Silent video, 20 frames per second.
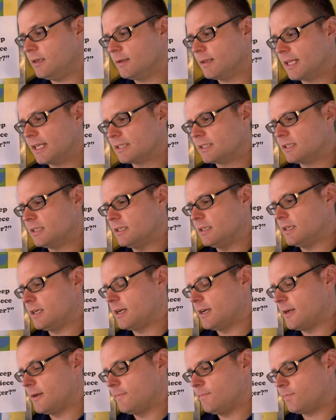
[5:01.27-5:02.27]
that's the
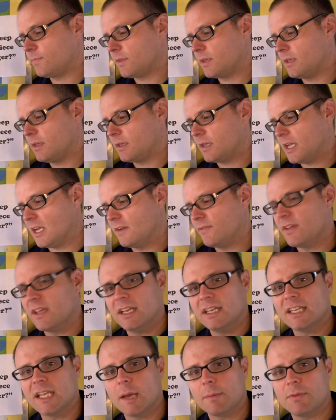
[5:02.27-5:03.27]
kind of
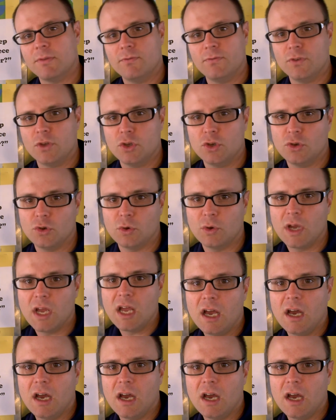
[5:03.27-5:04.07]
in-depth view